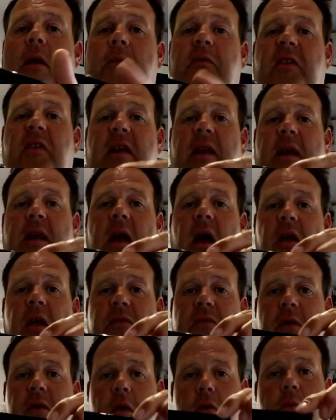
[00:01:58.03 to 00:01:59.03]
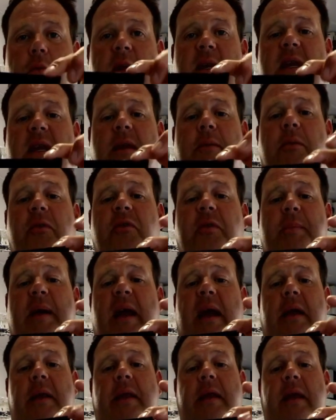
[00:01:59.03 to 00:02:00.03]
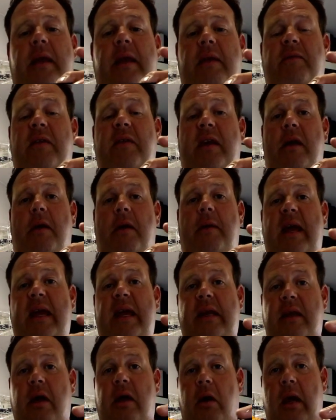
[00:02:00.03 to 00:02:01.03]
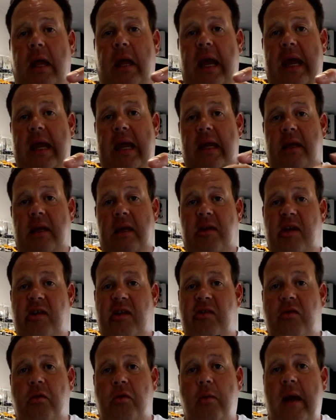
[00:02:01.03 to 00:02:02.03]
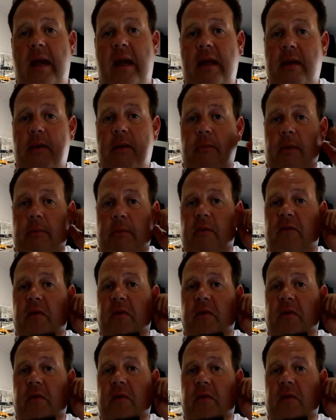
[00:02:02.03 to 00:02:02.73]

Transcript: obviously the last vlog we did was about the video 8, the high 8 and the digital 8 that we were